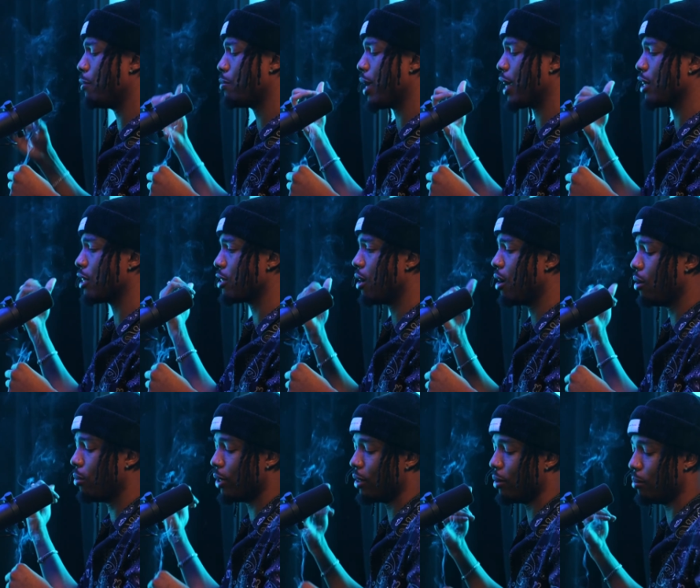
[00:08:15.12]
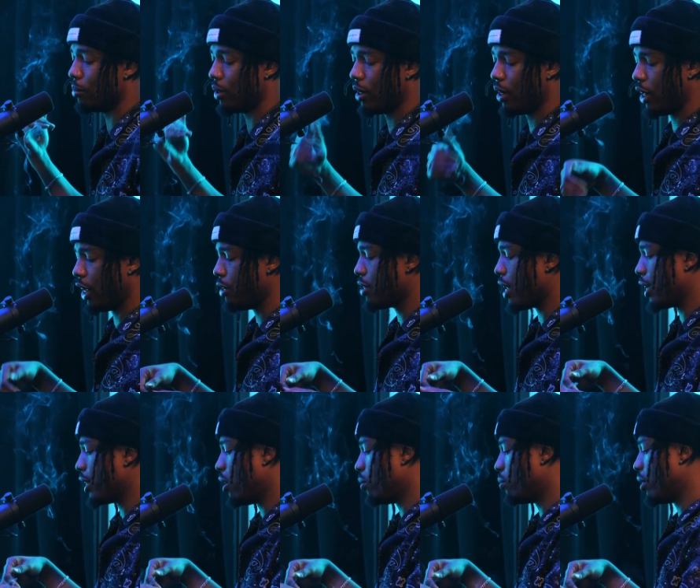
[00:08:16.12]
was making a song with him. He's
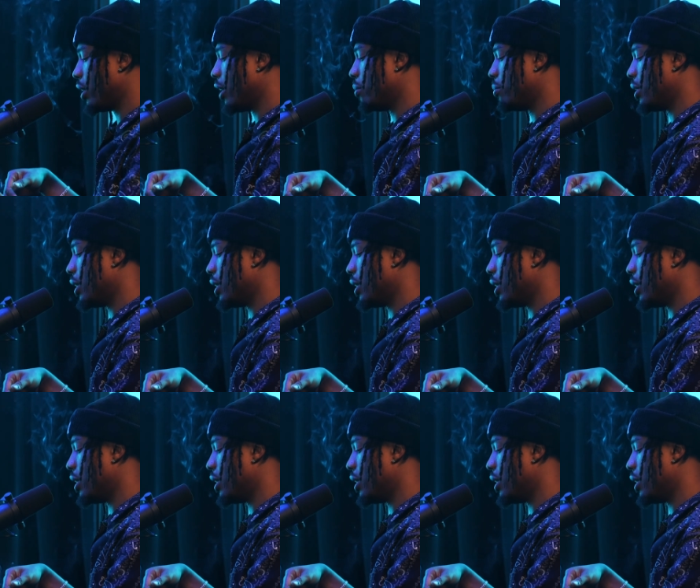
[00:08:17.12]
like, yo, bro, help